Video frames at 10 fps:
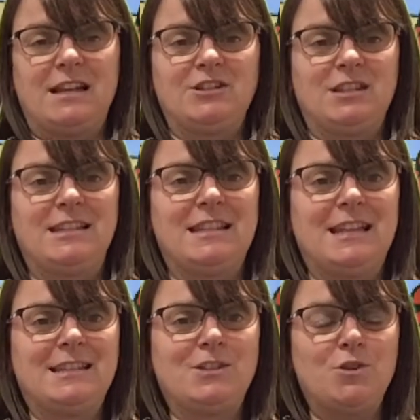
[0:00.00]
actually
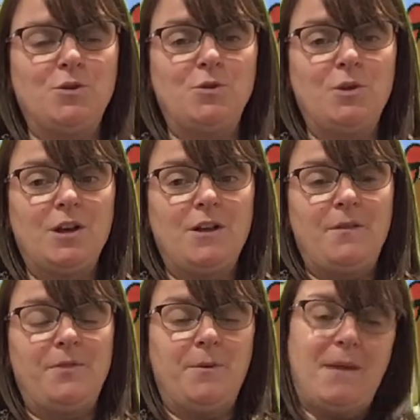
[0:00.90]
said to
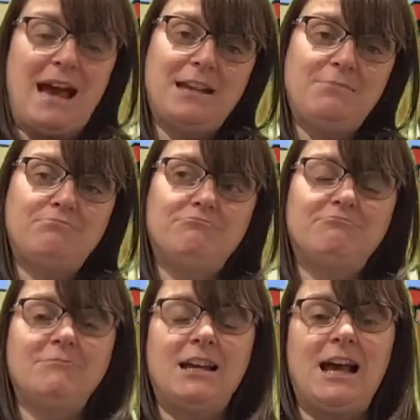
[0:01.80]
the man,
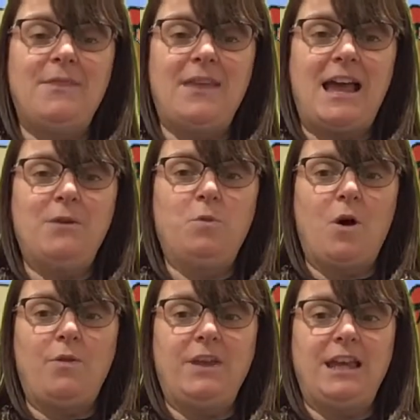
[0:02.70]
and then
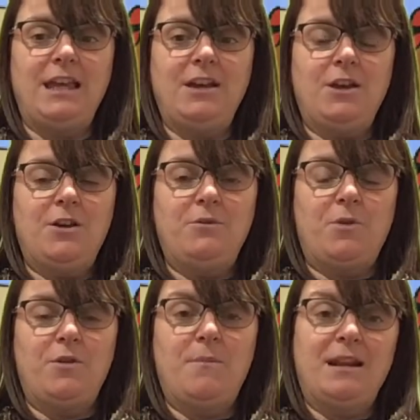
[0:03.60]
what the
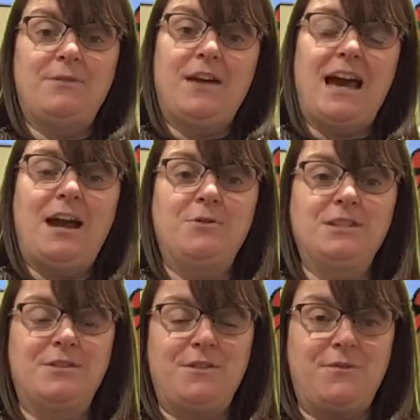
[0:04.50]
man of the house,
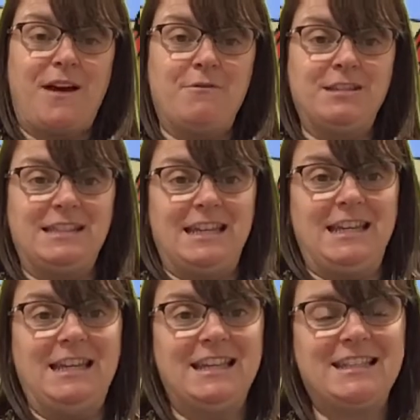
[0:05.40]
the
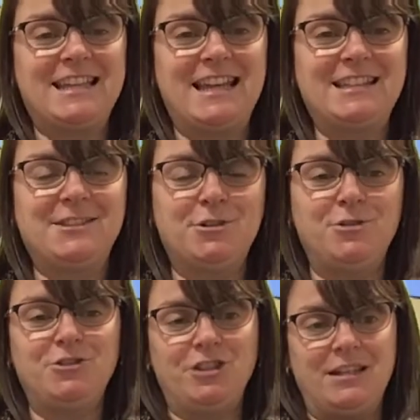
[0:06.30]
Pharisee, said
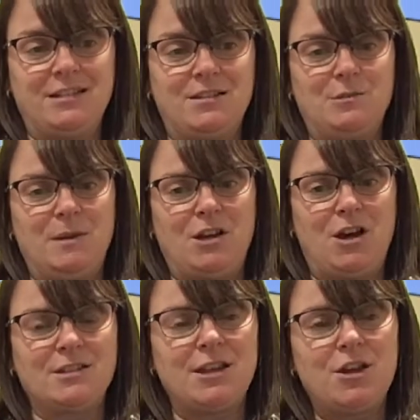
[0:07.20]
to Jesus,
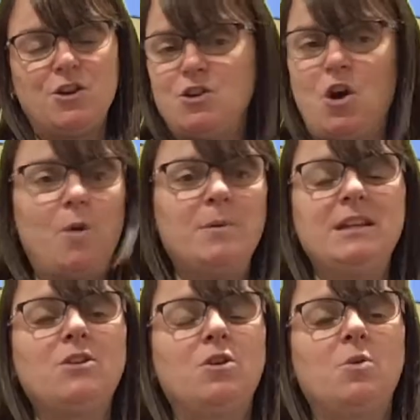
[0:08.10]
because nobody
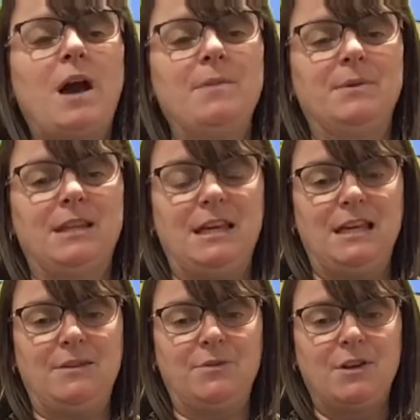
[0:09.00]
could quite
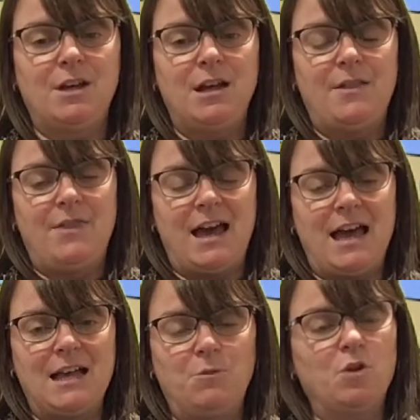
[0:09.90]
believe
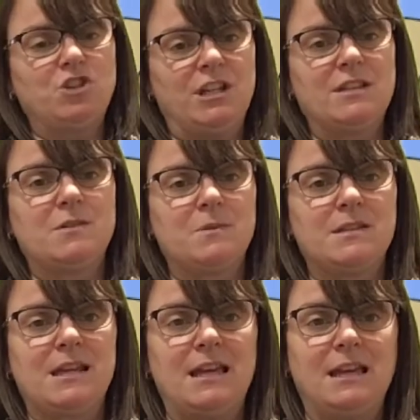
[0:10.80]
that what Jesus was
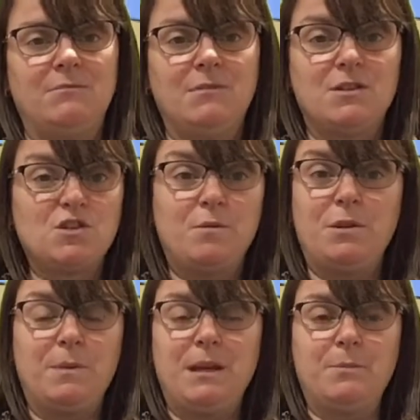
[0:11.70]
saying. Some of the
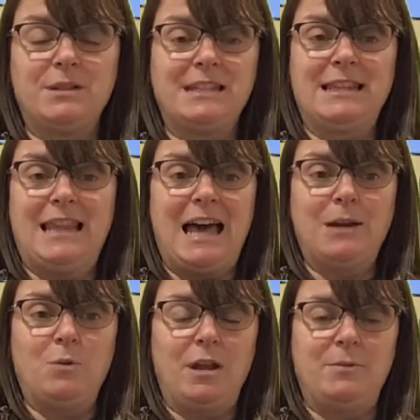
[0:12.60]
people didn't
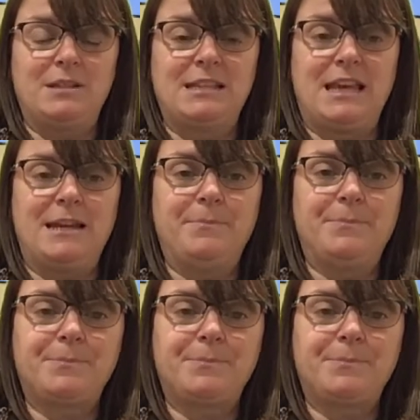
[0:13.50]
like what he was saying,